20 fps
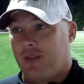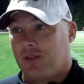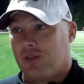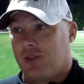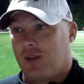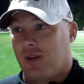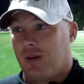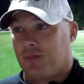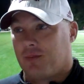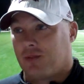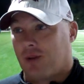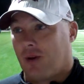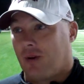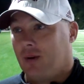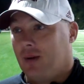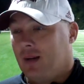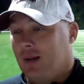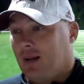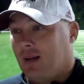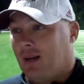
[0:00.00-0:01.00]
of the gym. So,
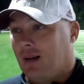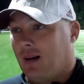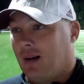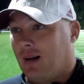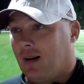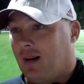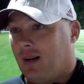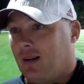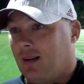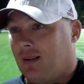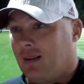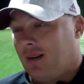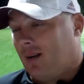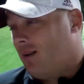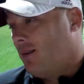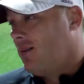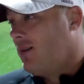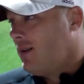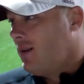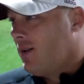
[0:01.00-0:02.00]
you
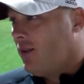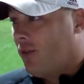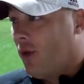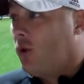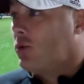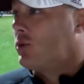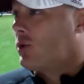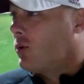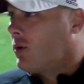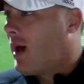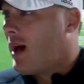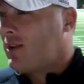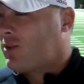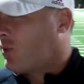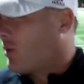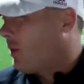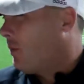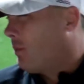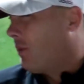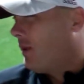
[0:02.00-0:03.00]
know, those two guys
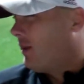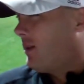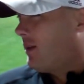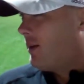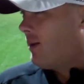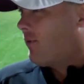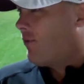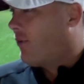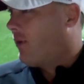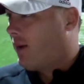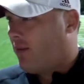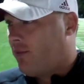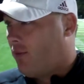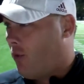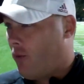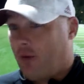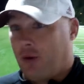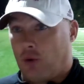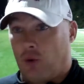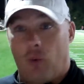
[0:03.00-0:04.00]
are completely different, even
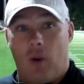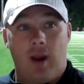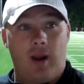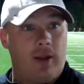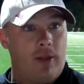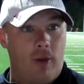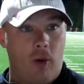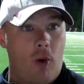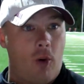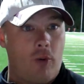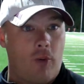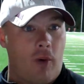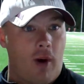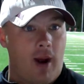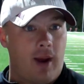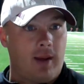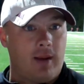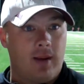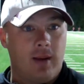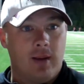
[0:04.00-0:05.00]
though they're great in their own
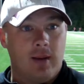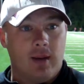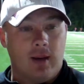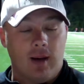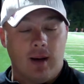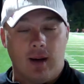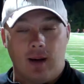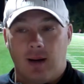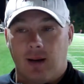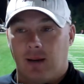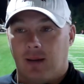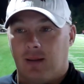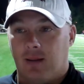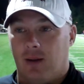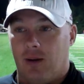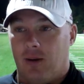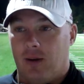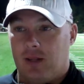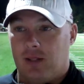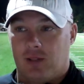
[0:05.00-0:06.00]
right.
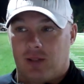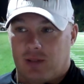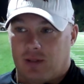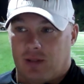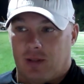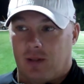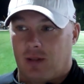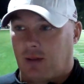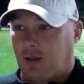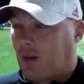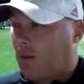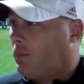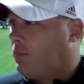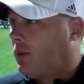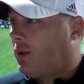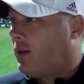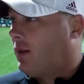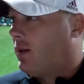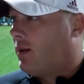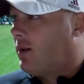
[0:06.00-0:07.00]
You know, he's just a
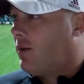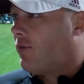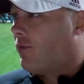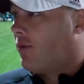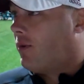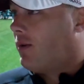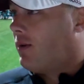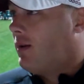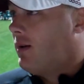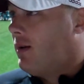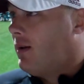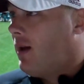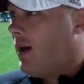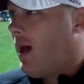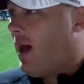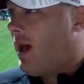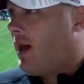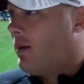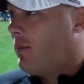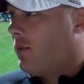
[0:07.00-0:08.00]
completely different
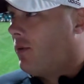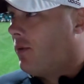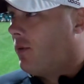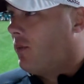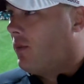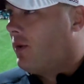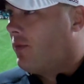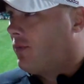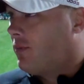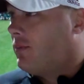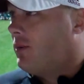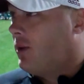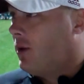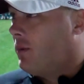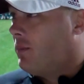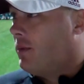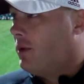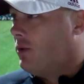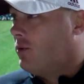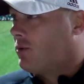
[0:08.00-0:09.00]
animal than we've, you
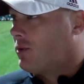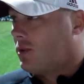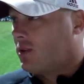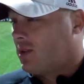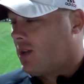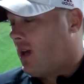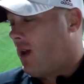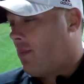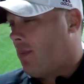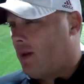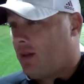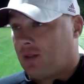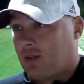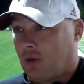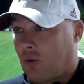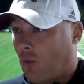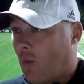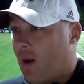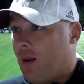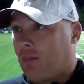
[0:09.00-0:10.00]
know, been used to seeing him. He's a
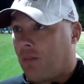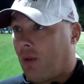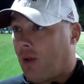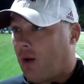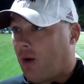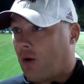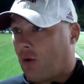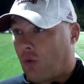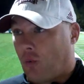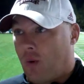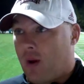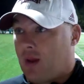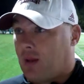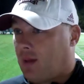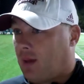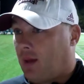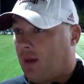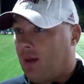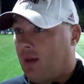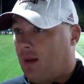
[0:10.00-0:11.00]
great player, great
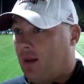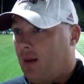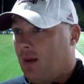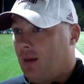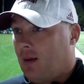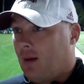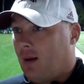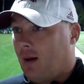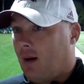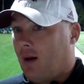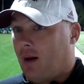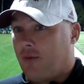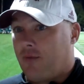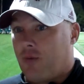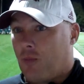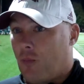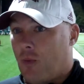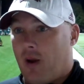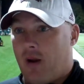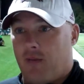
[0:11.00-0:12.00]
kid,
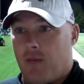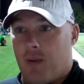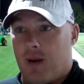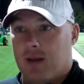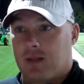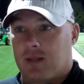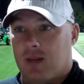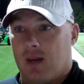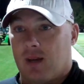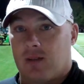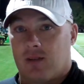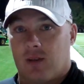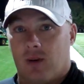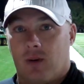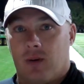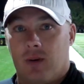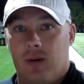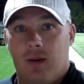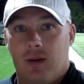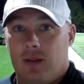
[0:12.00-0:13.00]
from what everybody says.
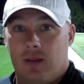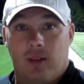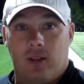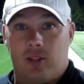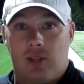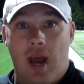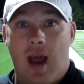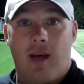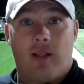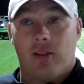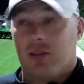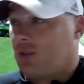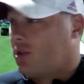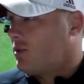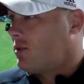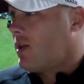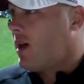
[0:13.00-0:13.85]
So the challenge is